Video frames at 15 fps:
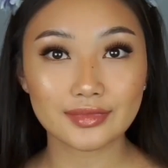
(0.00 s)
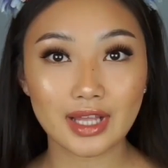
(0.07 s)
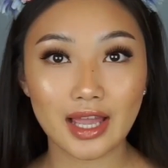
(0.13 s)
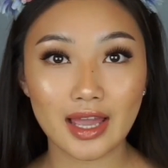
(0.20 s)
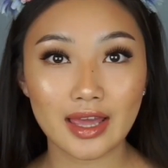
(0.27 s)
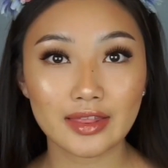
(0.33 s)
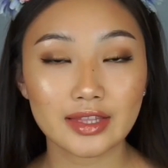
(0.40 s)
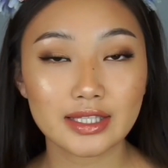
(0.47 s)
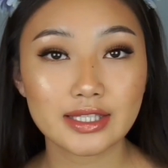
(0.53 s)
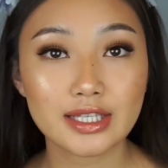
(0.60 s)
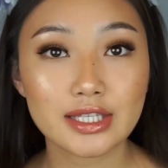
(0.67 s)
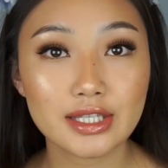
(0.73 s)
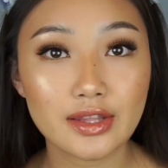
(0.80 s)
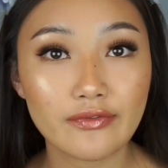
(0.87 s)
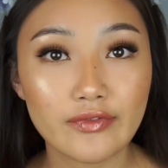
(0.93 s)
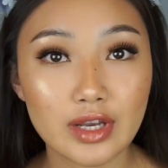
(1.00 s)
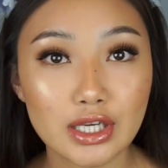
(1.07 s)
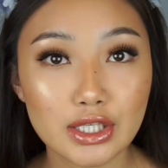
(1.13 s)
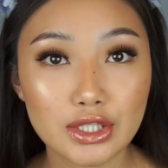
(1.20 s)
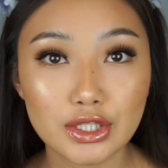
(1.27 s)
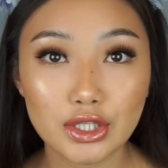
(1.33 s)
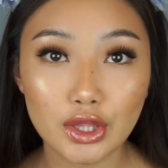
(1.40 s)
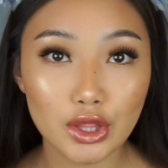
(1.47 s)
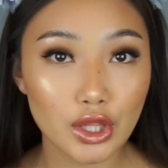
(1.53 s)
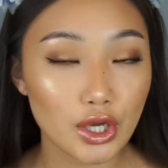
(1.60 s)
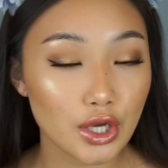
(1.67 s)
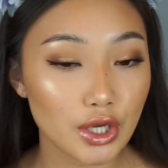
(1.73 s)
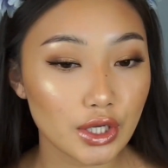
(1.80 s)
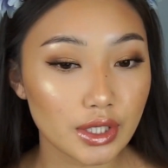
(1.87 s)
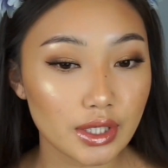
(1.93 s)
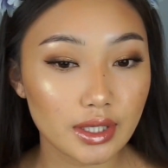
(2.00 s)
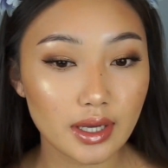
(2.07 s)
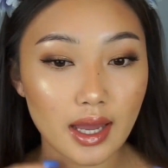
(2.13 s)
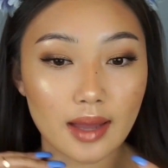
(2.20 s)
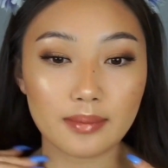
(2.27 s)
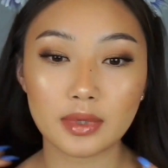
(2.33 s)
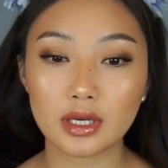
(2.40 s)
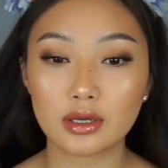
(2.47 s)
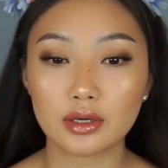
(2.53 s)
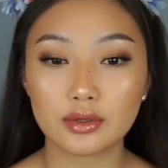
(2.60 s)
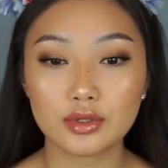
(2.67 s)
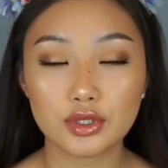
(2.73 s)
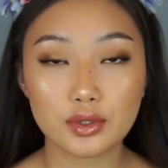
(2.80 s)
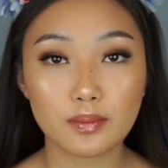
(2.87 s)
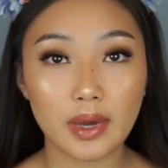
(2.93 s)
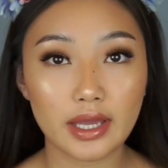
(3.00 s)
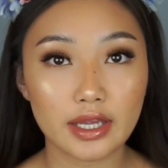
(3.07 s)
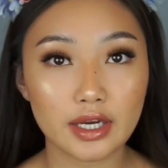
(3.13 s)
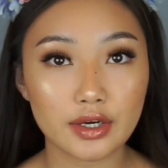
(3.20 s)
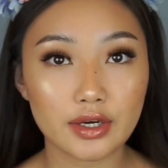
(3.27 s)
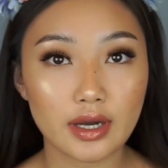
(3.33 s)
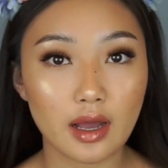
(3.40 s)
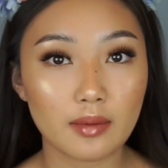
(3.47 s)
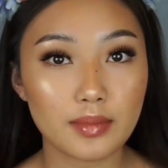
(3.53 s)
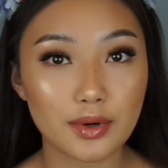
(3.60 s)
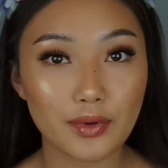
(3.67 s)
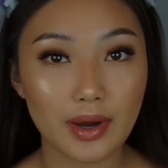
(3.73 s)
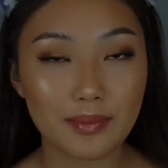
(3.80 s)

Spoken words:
And this is the finished look. I'm gonna go do my hair and I'll be right